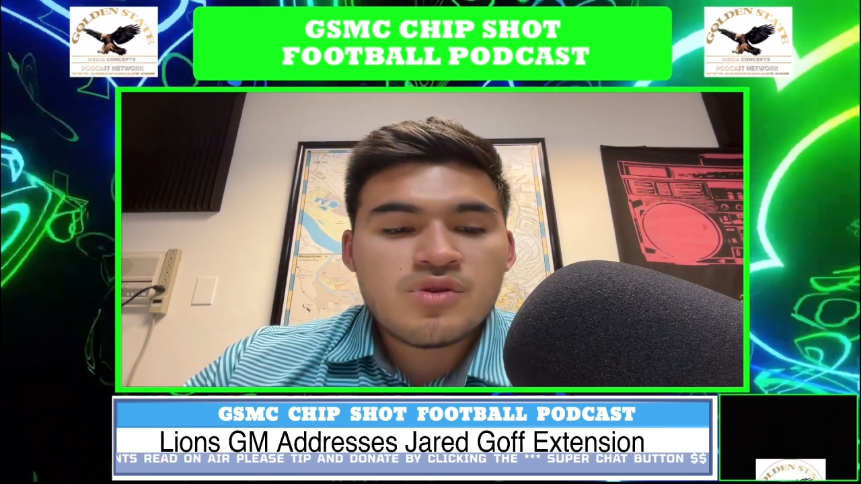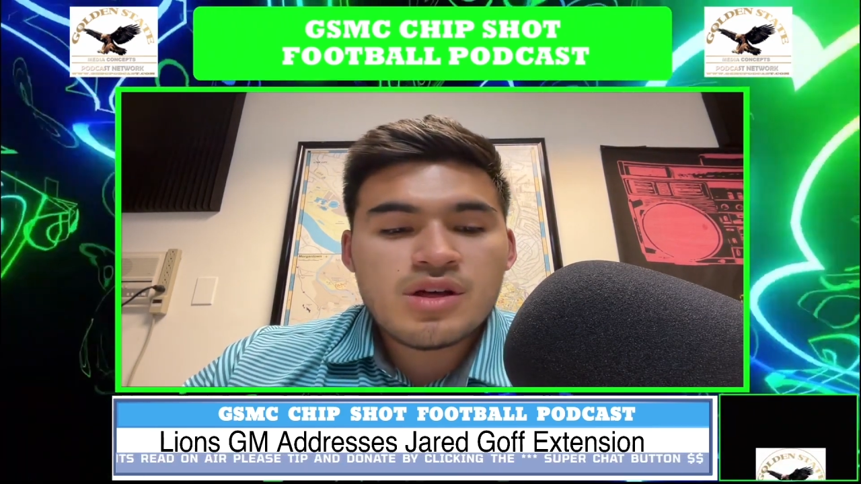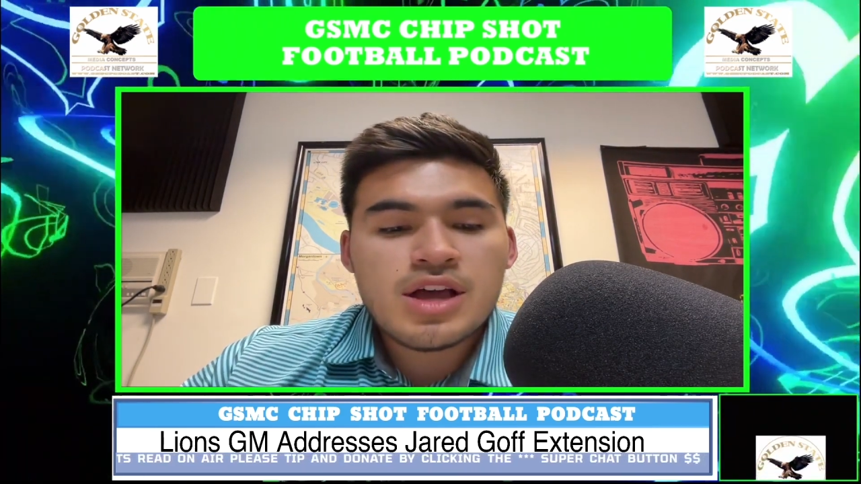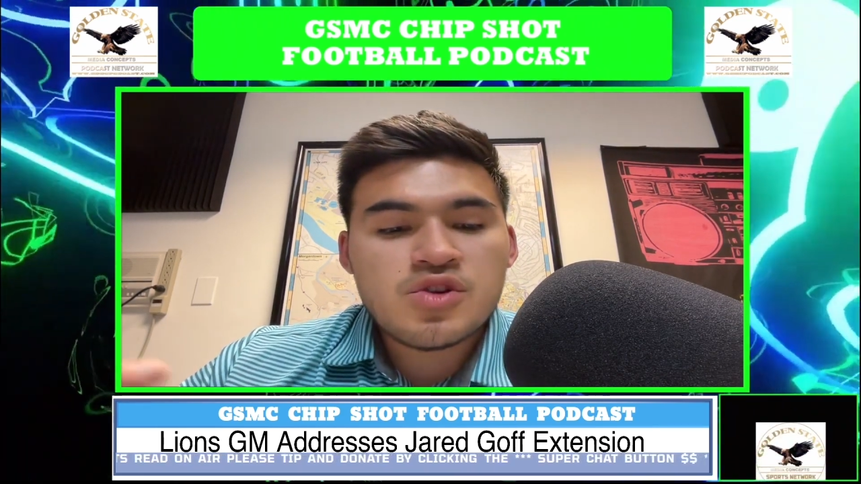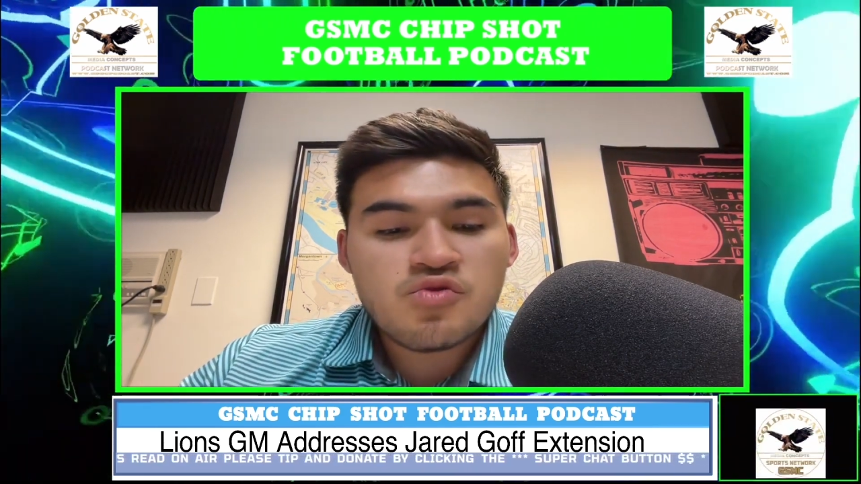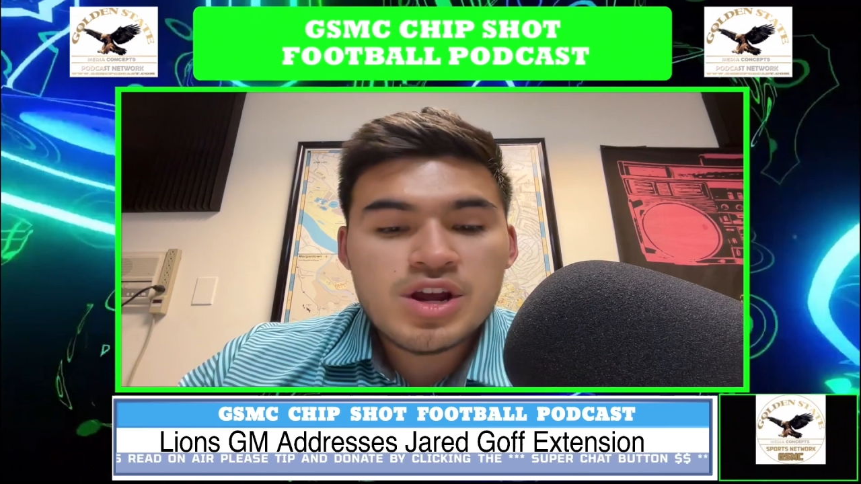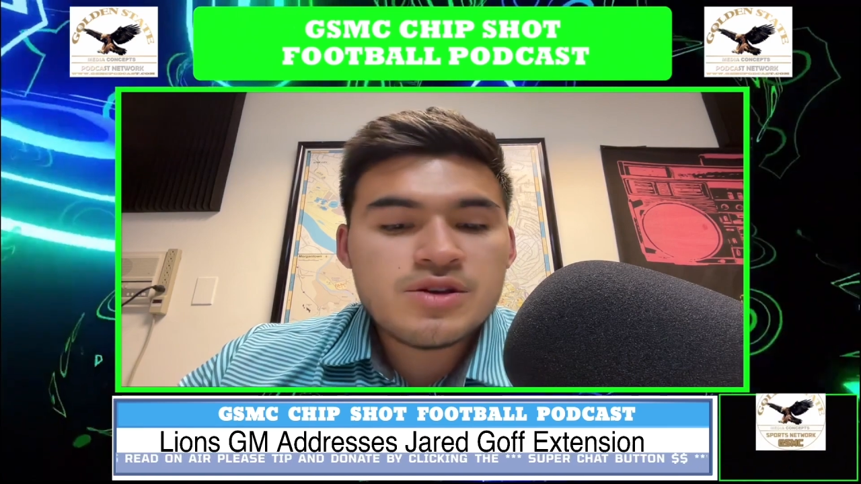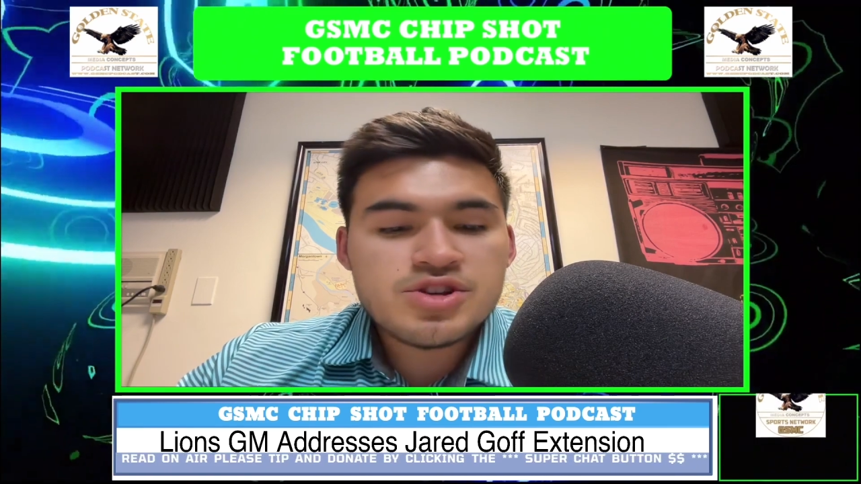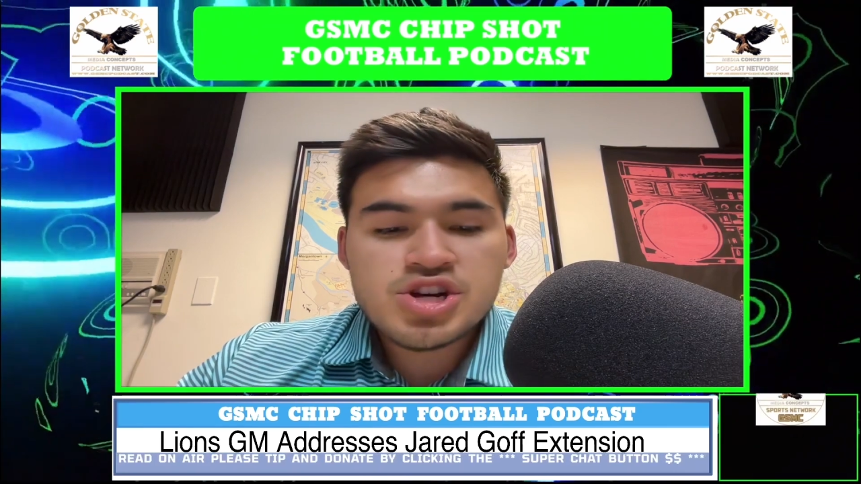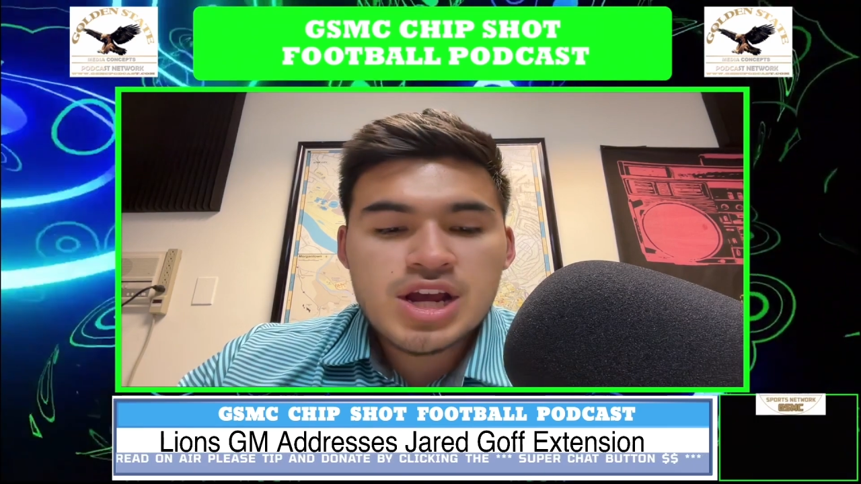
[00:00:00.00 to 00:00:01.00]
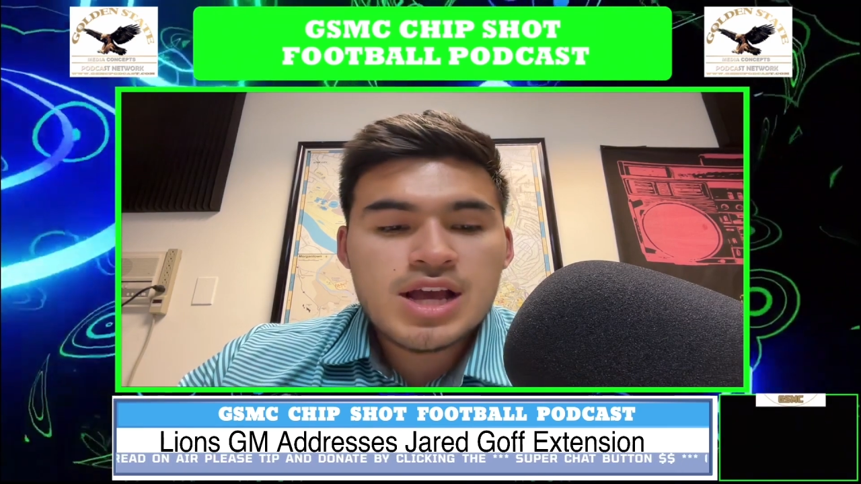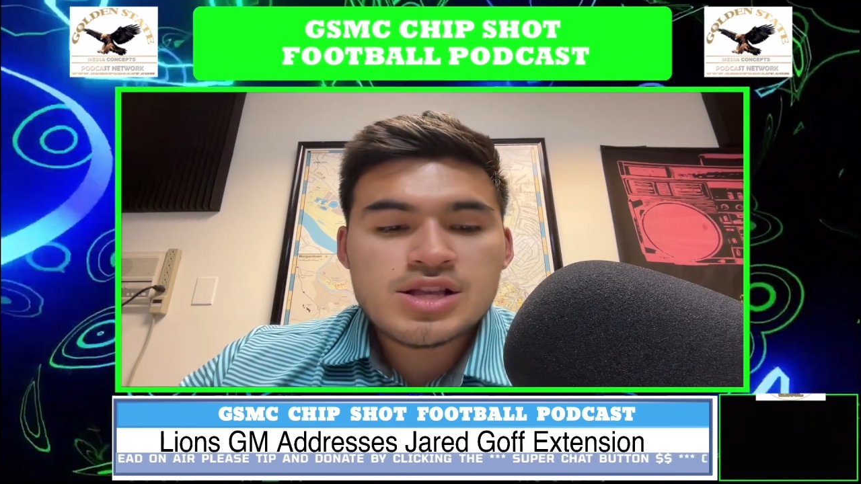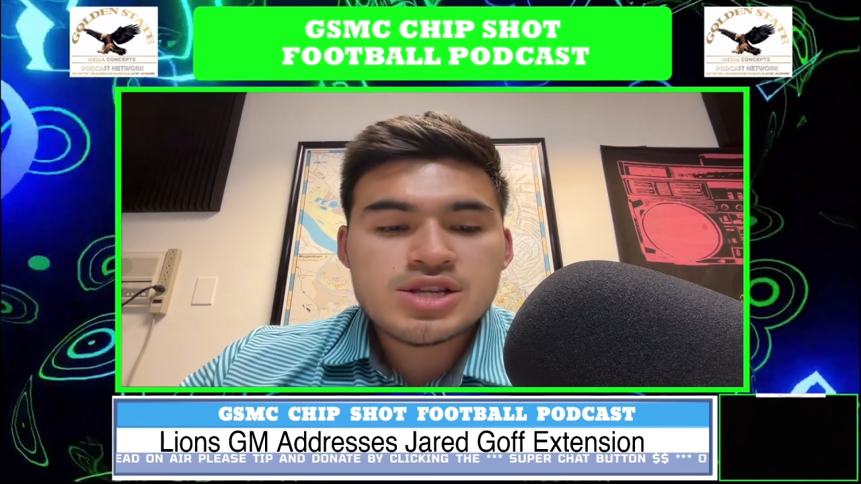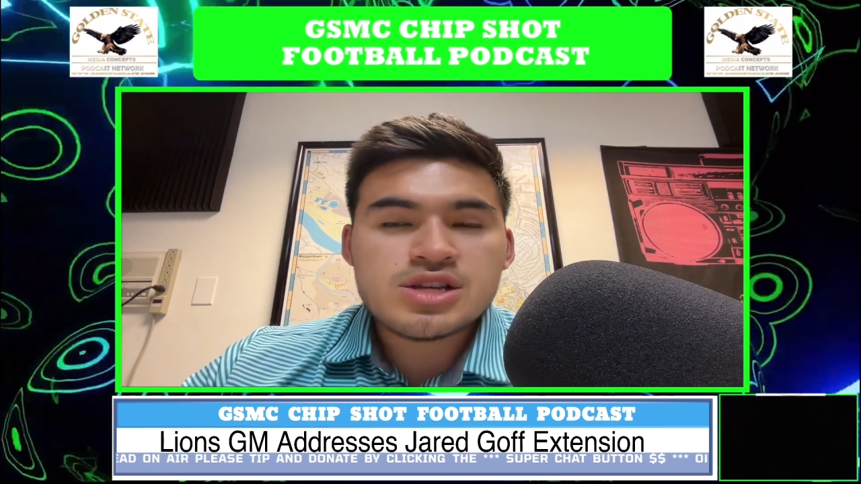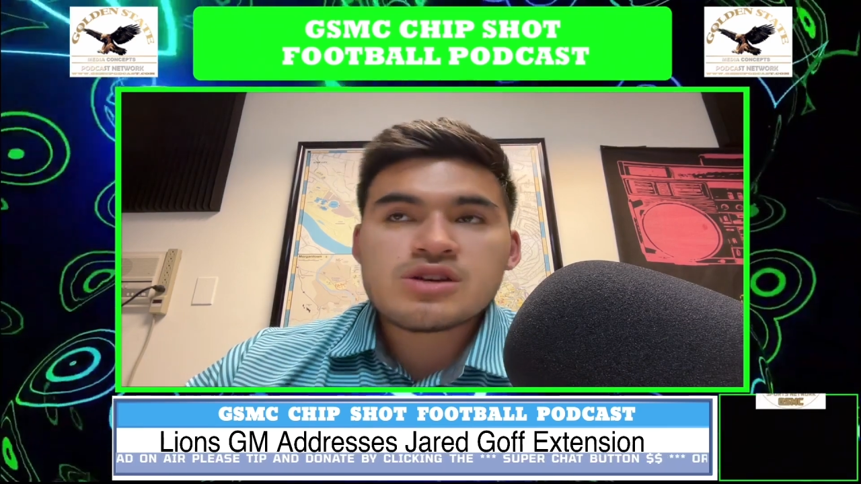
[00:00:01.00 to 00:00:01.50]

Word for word: a great chance to